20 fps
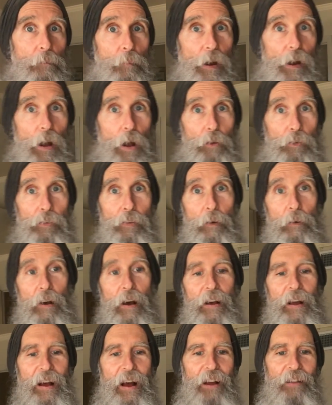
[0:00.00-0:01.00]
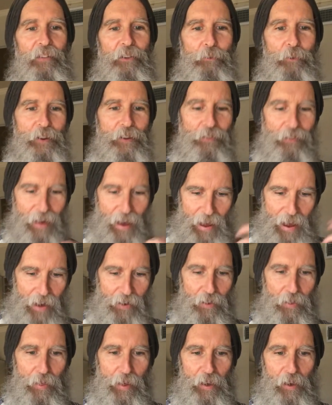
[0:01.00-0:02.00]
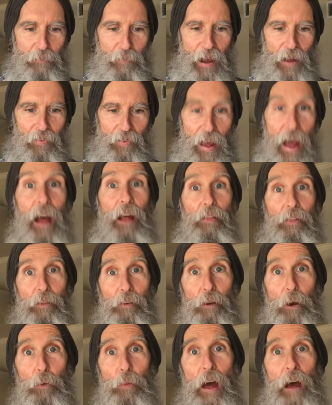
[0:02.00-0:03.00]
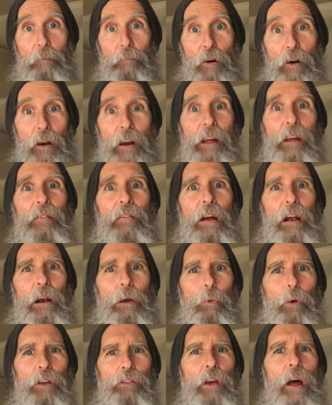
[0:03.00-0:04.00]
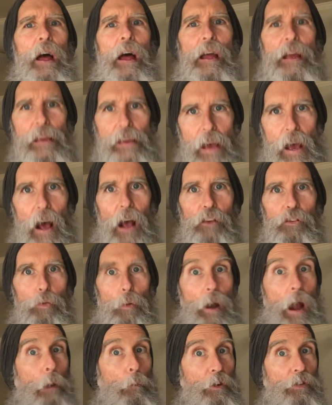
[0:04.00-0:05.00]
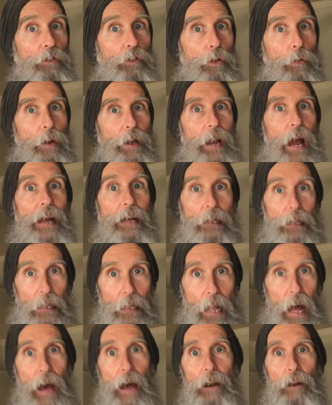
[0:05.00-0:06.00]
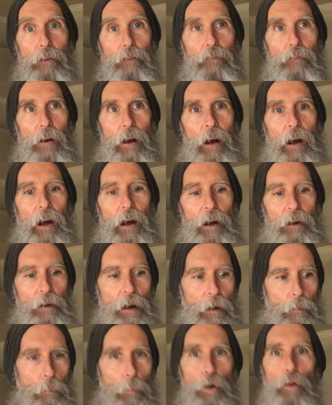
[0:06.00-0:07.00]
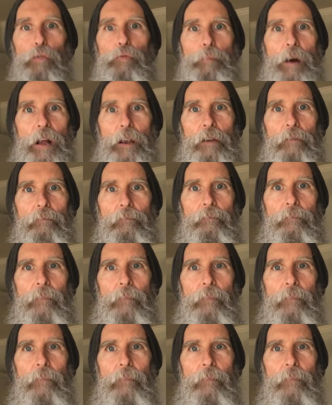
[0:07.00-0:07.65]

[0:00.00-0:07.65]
Because the reason I had to think about that and throw that part in there was, yes, when I was doing a lot of movement,